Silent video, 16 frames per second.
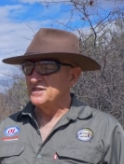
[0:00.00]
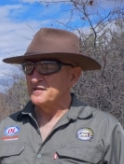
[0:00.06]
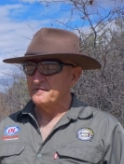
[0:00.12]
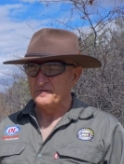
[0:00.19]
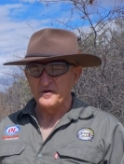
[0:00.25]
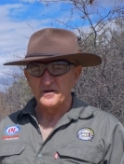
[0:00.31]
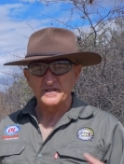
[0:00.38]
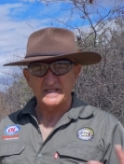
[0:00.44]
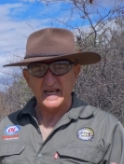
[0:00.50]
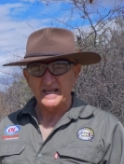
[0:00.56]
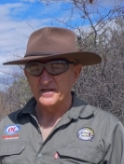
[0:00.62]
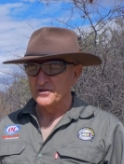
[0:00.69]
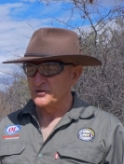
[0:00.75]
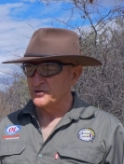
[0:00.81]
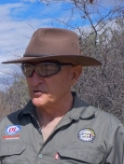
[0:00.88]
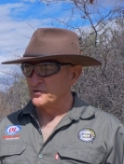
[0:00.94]
The first aid
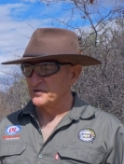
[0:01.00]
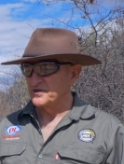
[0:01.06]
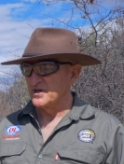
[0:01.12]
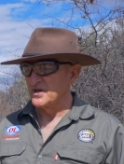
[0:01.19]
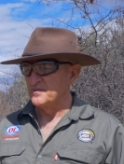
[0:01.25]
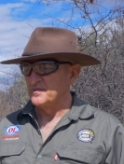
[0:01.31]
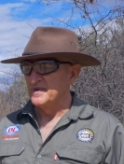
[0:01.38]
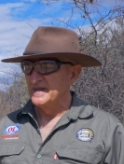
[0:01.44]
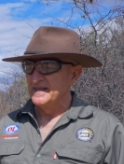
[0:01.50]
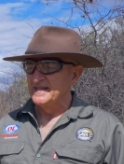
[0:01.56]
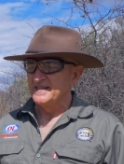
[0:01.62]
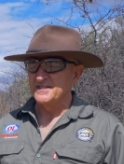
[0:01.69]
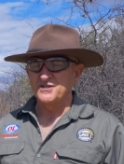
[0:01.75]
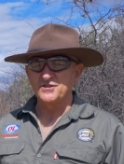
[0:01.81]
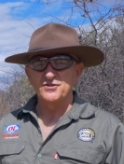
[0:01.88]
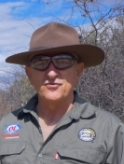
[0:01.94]
in the short term
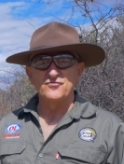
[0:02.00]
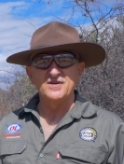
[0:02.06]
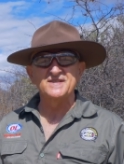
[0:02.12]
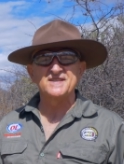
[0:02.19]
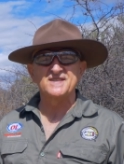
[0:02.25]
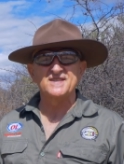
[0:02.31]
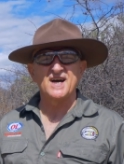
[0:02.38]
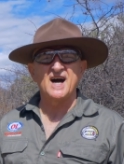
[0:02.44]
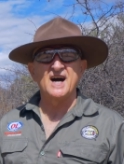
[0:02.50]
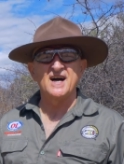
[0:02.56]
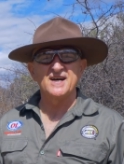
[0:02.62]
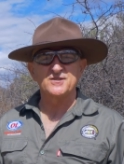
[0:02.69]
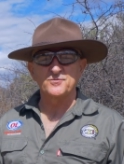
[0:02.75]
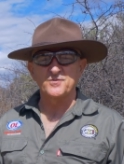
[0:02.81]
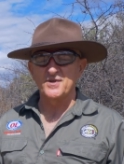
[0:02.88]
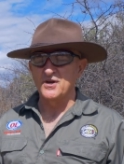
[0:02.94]
is to rinse the
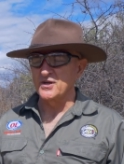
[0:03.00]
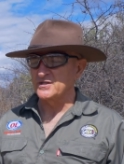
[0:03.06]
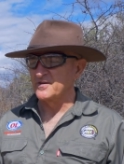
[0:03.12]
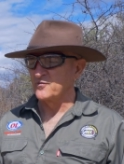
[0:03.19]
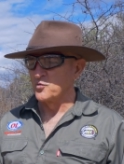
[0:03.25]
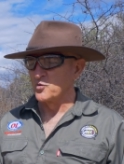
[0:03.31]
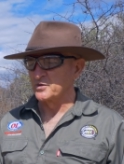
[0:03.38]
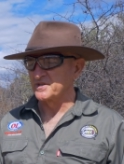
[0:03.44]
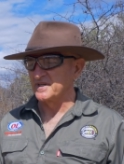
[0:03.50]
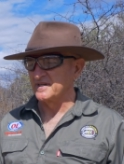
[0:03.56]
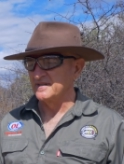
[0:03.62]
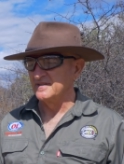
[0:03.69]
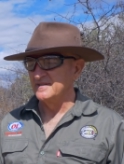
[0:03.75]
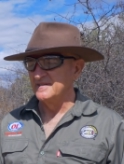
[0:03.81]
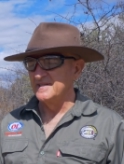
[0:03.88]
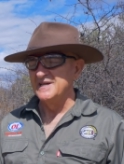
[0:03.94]
eyes with a lot of water.
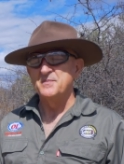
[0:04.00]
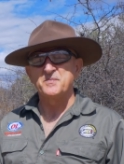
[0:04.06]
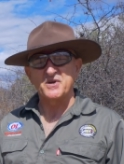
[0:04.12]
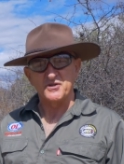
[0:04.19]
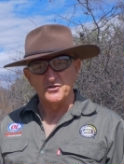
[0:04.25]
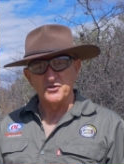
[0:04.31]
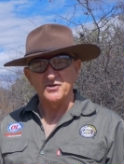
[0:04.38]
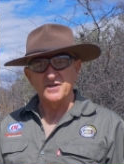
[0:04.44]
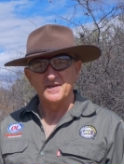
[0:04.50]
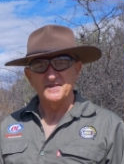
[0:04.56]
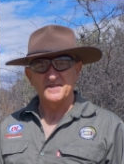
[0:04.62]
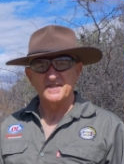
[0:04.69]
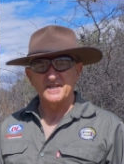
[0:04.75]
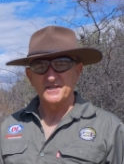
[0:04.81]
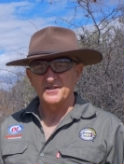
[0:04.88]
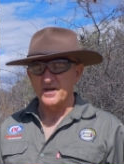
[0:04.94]
But do go and
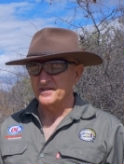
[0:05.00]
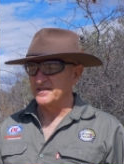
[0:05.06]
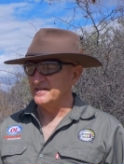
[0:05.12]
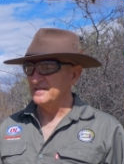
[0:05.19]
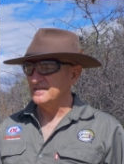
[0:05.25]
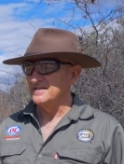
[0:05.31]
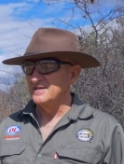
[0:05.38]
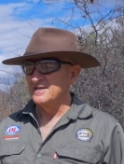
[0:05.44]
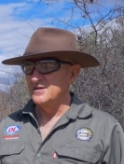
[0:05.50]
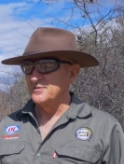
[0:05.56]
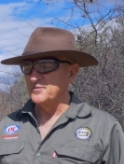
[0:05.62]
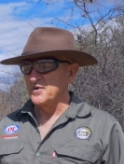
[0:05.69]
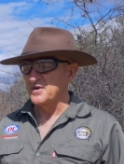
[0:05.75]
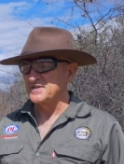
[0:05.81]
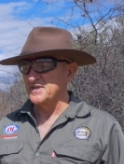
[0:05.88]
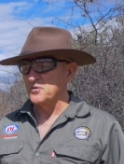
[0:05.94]
see a doctor
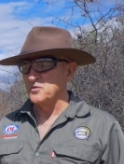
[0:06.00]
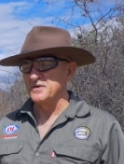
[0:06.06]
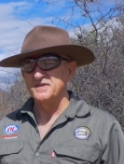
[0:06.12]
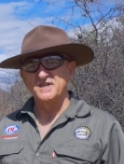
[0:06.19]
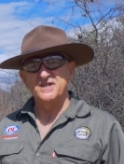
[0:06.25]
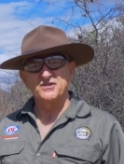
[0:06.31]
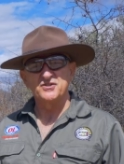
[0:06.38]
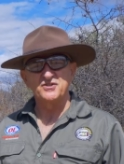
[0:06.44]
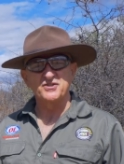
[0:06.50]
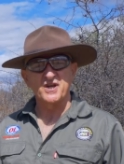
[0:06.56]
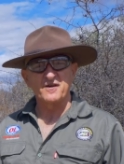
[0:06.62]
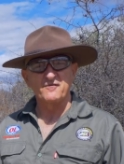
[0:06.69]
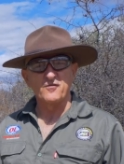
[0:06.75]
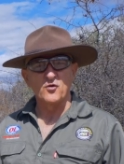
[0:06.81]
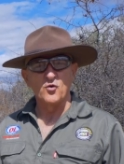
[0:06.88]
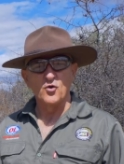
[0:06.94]
because they will need to
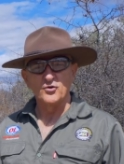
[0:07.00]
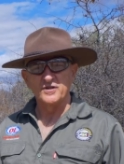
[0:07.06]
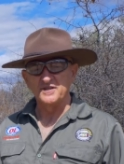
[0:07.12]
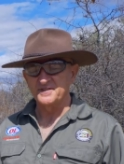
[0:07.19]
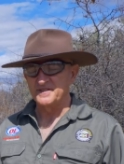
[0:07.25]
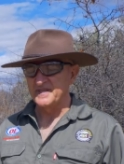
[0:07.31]
check for corneal